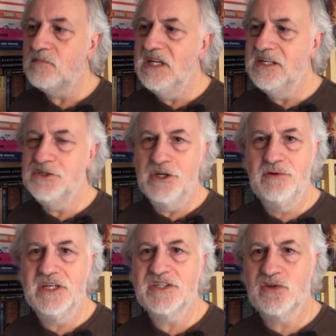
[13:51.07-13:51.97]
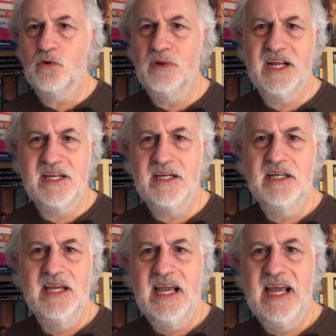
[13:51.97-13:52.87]
In junior school, we had
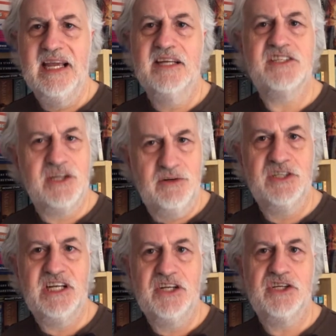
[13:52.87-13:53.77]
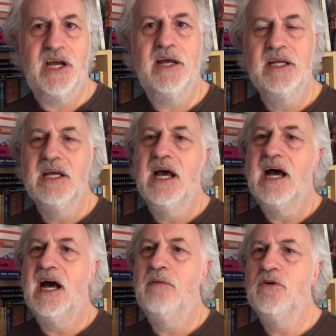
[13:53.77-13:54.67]
a student teacher
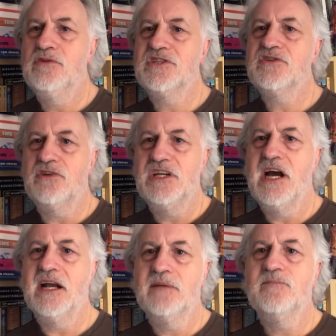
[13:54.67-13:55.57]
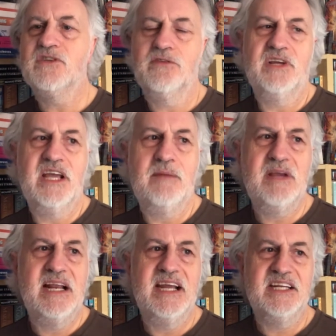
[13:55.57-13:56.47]
who was a sort of young, sort of
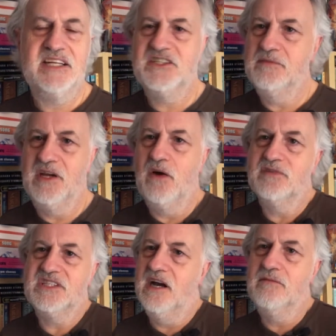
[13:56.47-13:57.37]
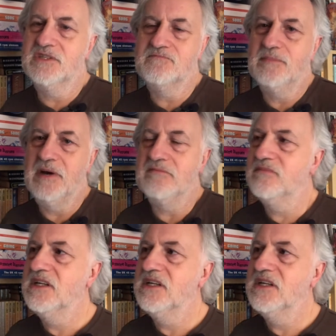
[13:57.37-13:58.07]
hippie lady, and to me, obviously I was about